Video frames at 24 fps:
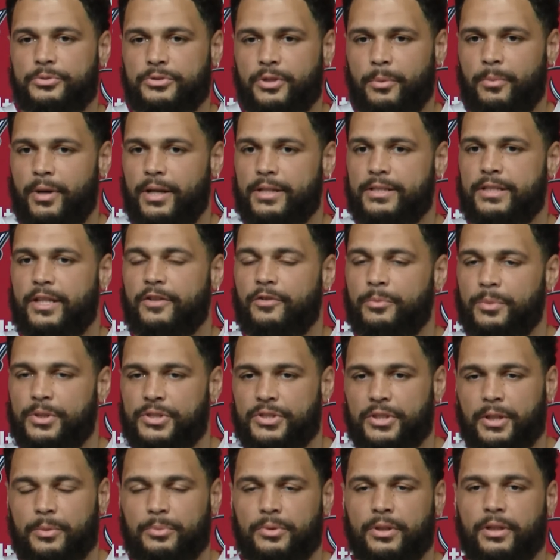somebody's giving me
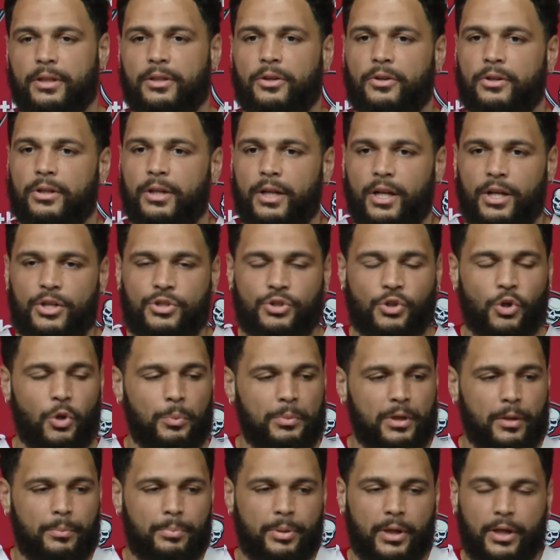something or
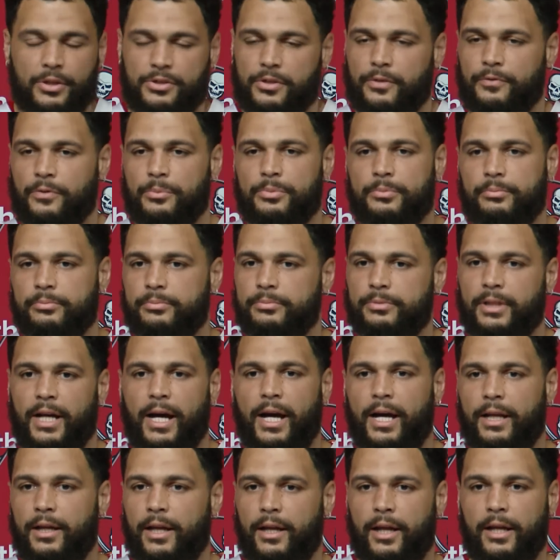showing me a picture from
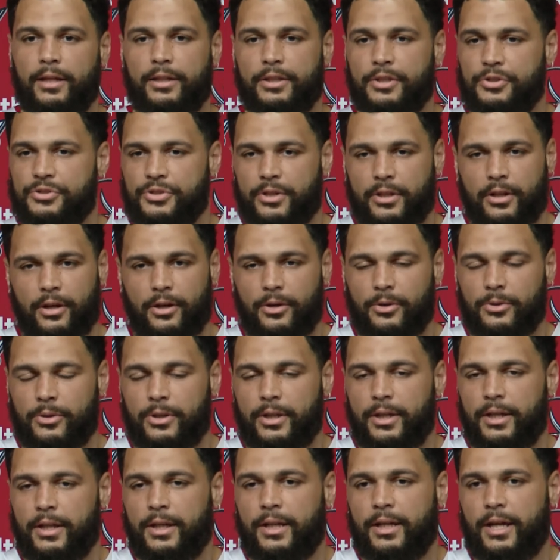9 to 8 years ago.
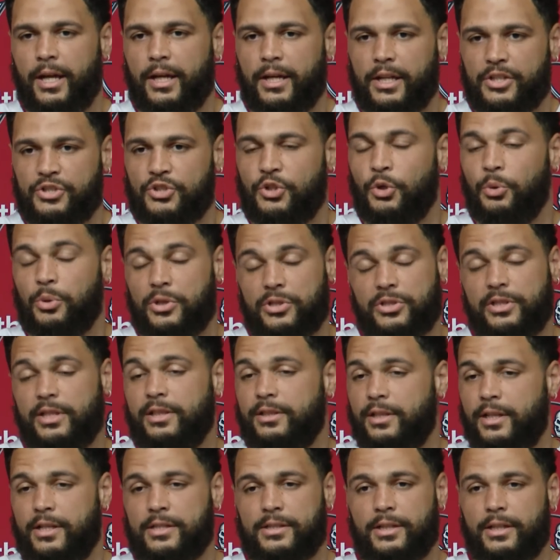And it's cool to see
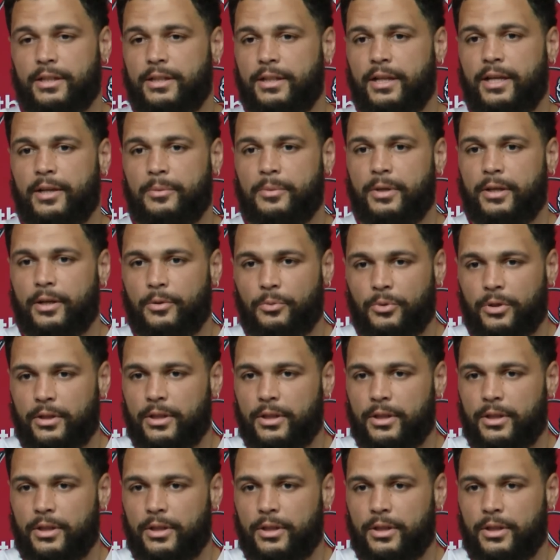things like that, man.